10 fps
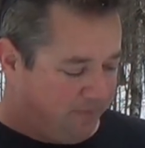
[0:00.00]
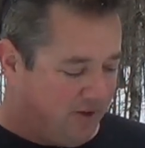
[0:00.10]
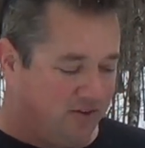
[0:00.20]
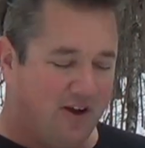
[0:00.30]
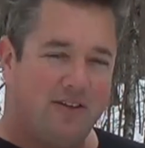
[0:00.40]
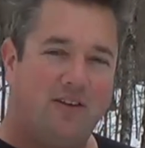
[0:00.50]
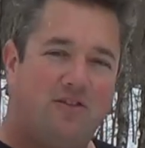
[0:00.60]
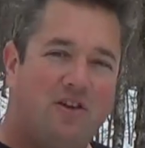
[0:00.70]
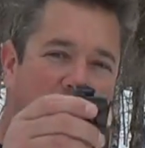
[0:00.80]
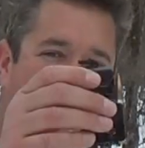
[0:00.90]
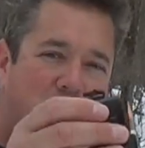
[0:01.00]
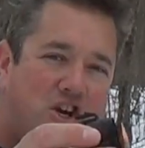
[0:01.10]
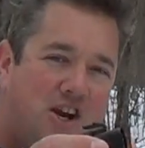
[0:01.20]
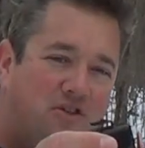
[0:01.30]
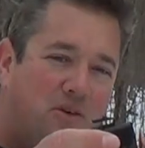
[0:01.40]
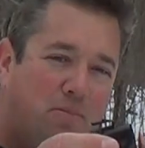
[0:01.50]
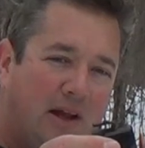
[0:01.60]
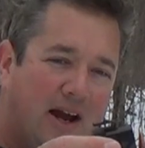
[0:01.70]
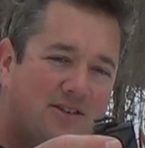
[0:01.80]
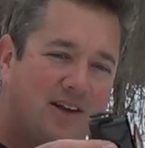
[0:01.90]
it's got this little cheesy
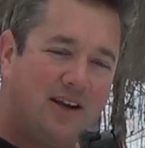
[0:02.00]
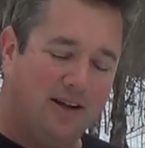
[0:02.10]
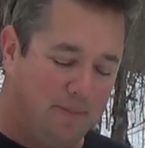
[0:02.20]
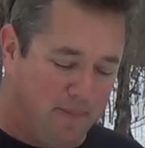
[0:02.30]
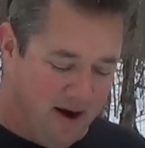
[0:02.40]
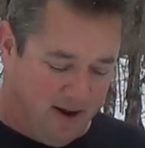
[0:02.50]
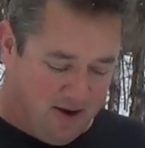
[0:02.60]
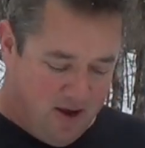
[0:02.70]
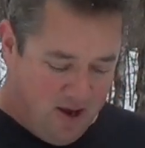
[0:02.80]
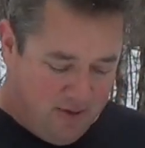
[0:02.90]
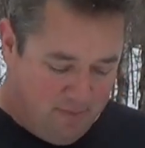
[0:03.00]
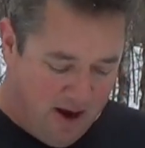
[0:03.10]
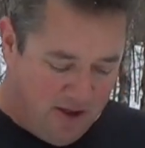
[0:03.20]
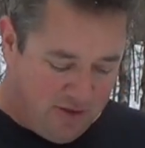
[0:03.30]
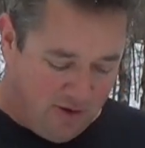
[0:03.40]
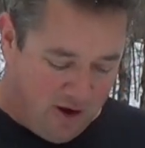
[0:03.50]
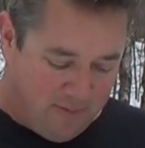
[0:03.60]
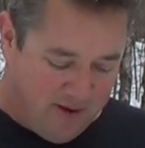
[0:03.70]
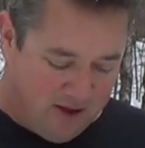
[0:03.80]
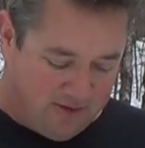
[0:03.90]
plastic clip on it. My thought
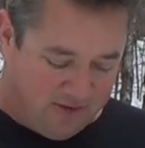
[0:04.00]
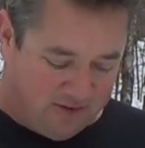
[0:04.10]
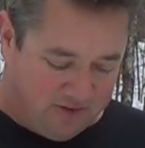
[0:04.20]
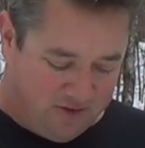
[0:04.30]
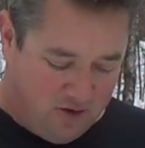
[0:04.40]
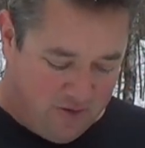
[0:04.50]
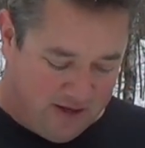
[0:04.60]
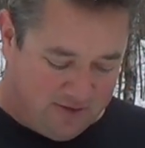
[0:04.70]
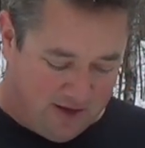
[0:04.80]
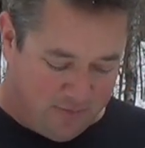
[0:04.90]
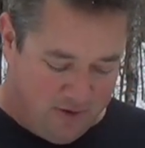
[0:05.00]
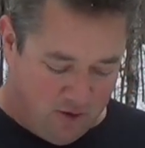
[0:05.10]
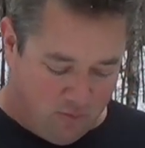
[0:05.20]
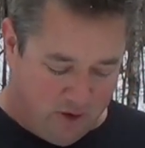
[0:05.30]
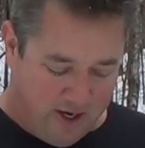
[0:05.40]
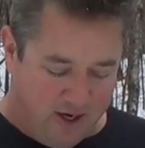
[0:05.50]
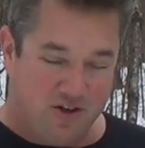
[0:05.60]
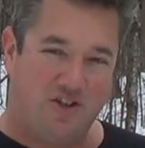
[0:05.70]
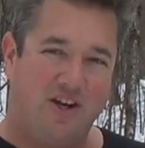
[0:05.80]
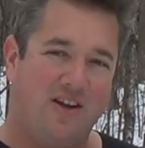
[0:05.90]
about this is, that's definitely the
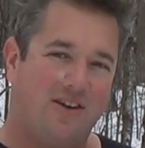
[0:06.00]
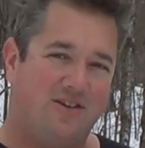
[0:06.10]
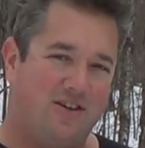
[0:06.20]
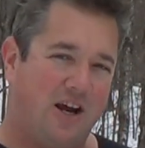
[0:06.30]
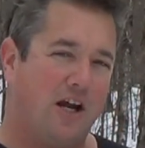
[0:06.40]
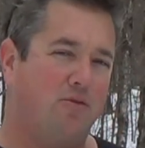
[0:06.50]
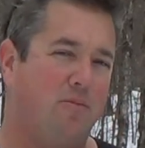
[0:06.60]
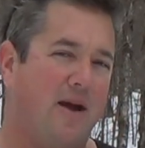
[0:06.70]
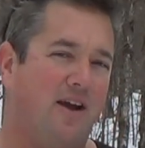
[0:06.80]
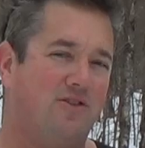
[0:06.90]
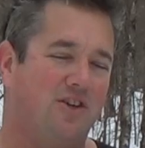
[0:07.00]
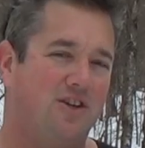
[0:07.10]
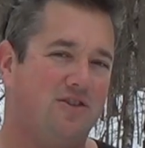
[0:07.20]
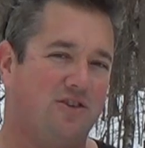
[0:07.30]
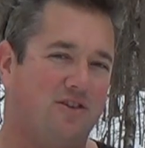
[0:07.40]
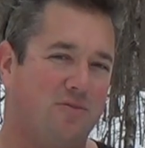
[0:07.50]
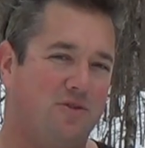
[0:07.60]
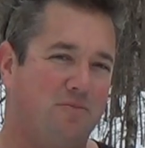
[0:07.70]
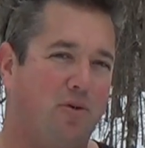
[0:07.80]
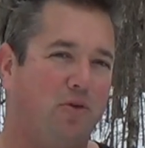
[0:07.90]
rage, is detachable magazine systems
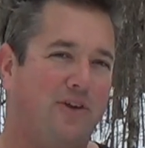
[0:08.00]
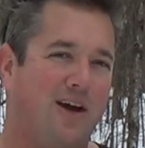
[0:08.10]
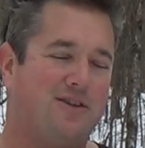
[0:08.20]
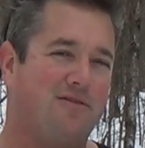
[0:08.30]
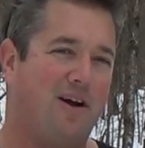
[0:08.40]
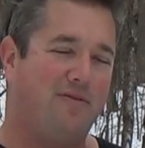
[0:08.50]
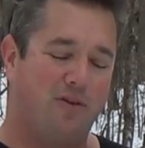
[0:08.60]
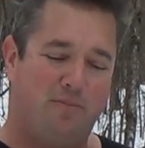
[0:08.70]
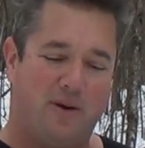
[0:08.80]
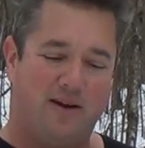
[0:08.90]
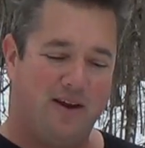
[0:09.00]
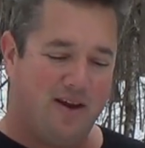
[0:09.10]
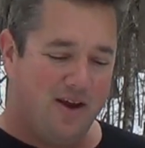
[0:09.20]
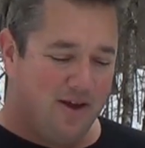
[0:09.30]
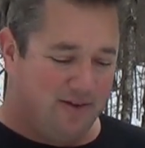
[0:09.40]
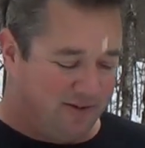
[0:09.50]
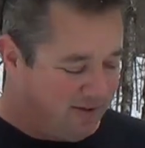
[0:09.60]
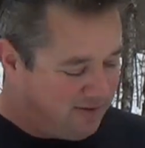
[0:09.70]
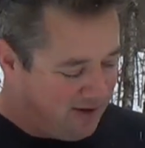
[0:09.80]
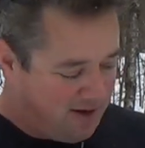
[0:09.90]
and bolt action rifles, but this
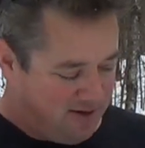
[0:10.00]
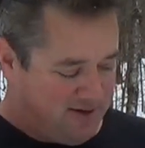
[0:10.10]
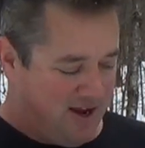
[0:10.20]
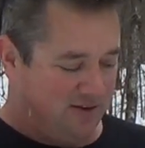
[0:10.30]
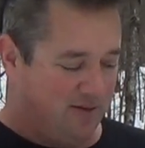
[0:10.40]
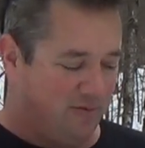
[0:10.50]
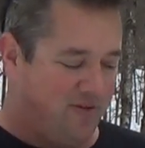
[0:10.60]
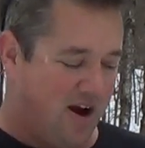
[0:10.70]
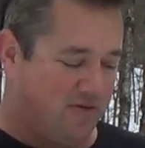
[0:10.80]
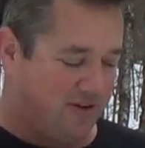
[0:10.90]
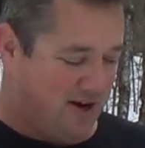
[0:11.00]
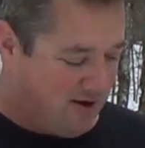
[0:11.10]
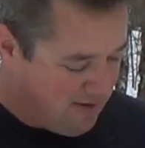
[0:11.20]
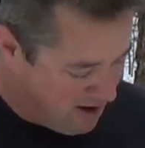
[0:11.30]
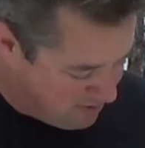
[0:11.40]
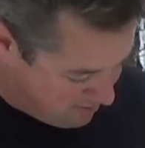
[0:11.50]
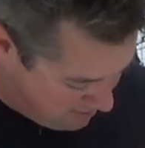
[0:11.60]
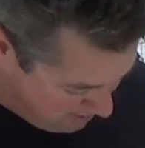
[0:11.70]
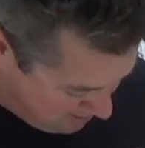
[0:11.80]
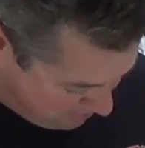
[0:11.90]
isn't going to take some 5 or 10 rounder in here. I